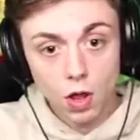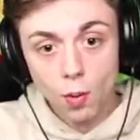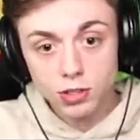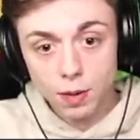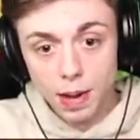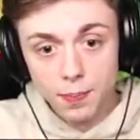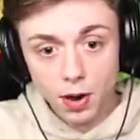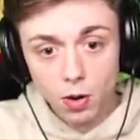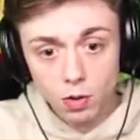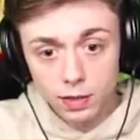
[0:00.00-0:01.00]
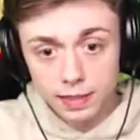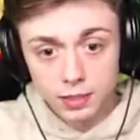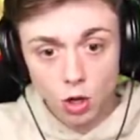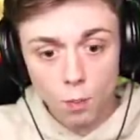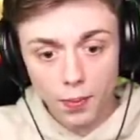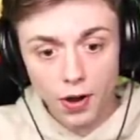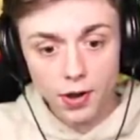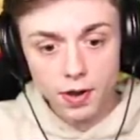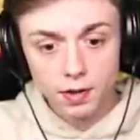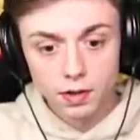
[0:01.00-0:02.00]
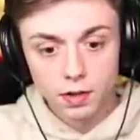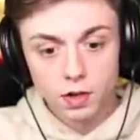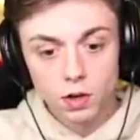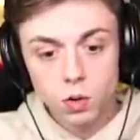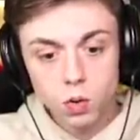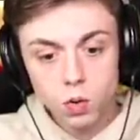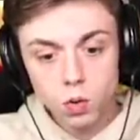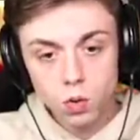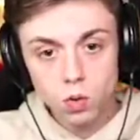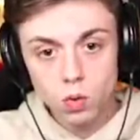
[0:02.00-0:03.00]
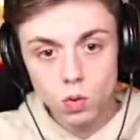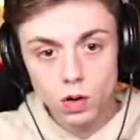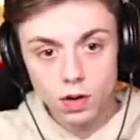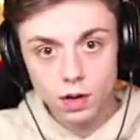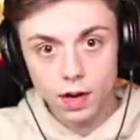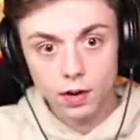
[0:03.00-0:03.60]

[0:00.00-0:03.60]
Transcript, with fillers: oh, I dropped my bow. Don't burn. Woo. All